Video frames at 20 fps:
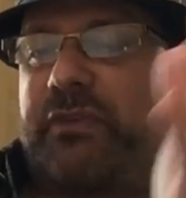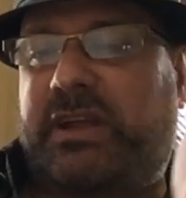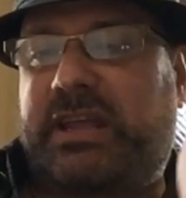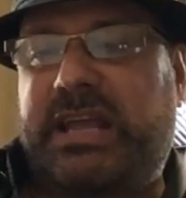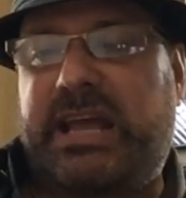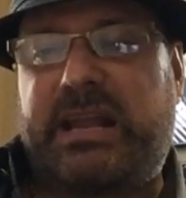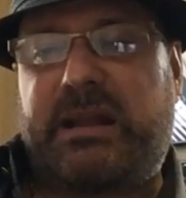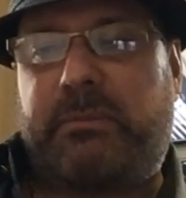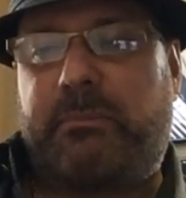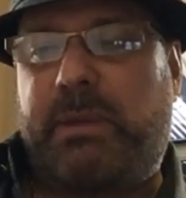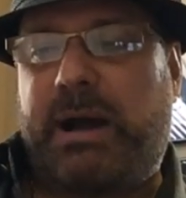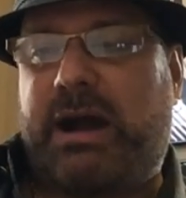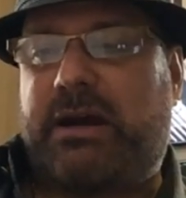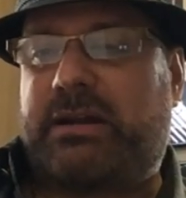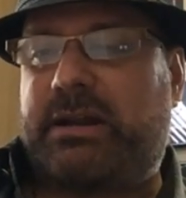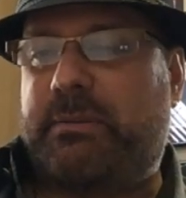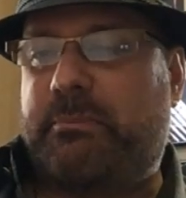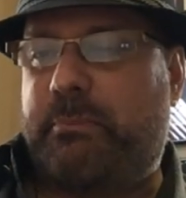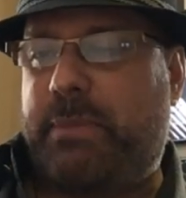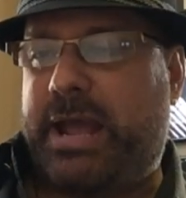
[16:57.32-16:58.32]
Forget
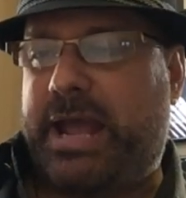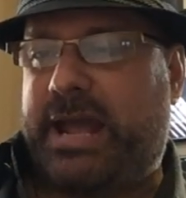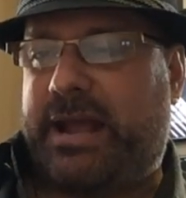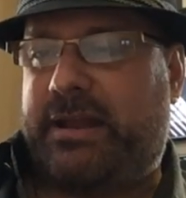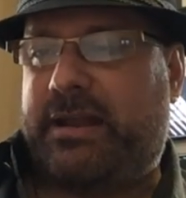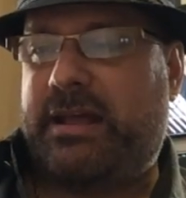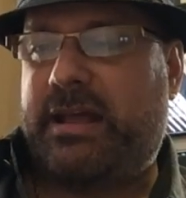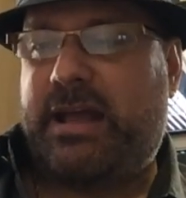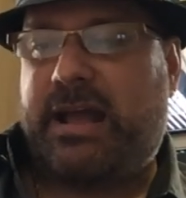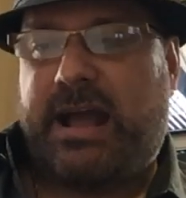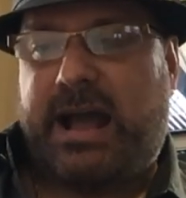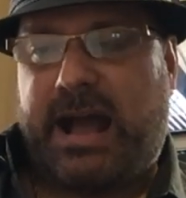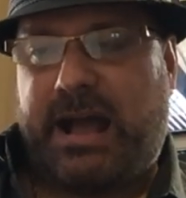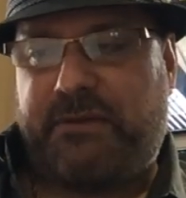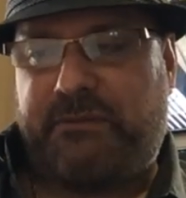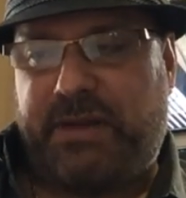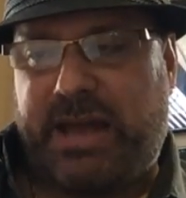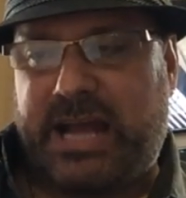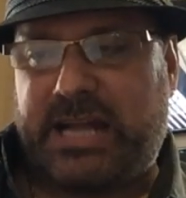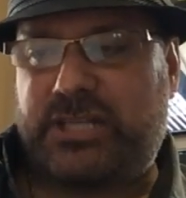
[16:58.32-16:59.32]
About It man,
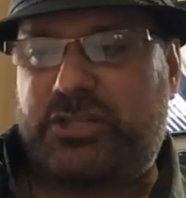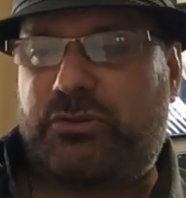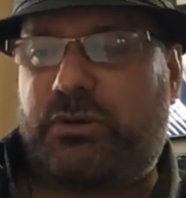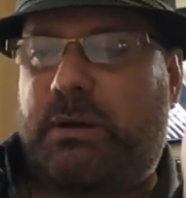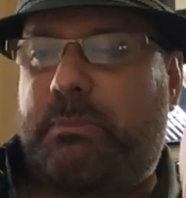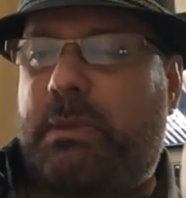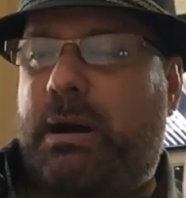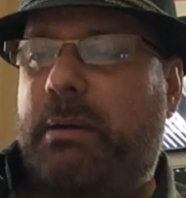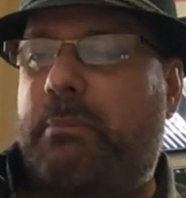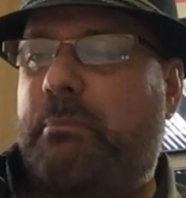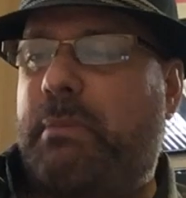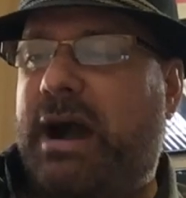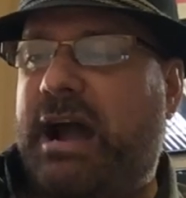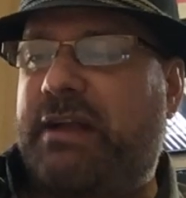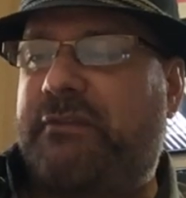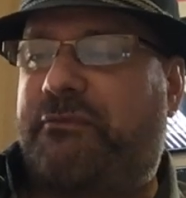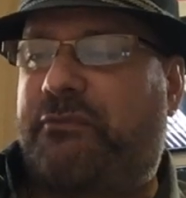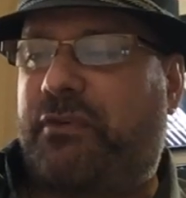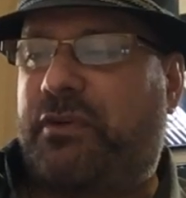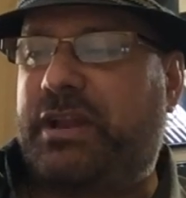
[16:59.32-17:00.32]
I've had you on my
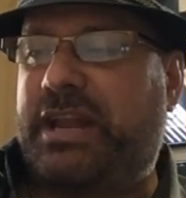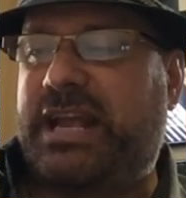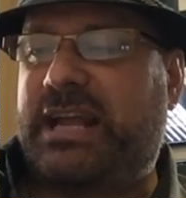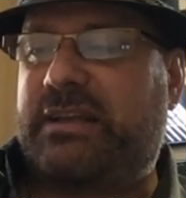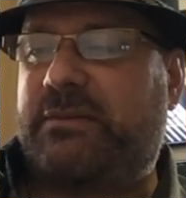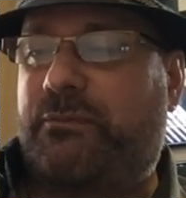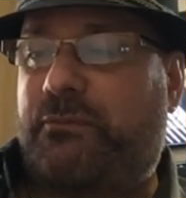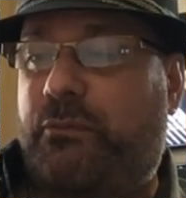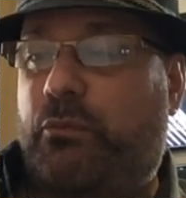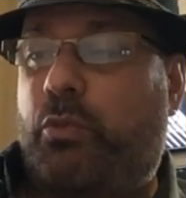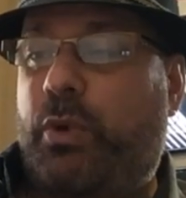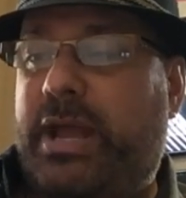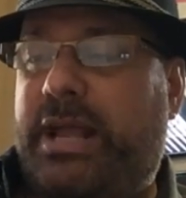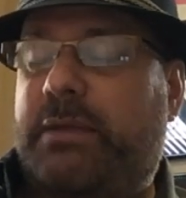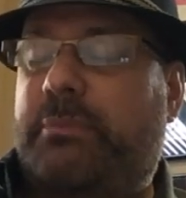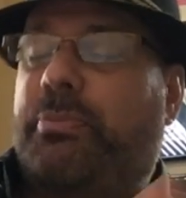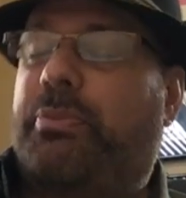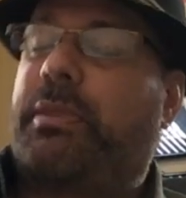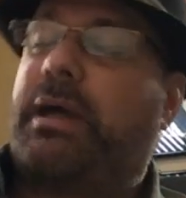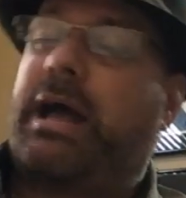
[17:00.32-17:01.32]
mind for weeks.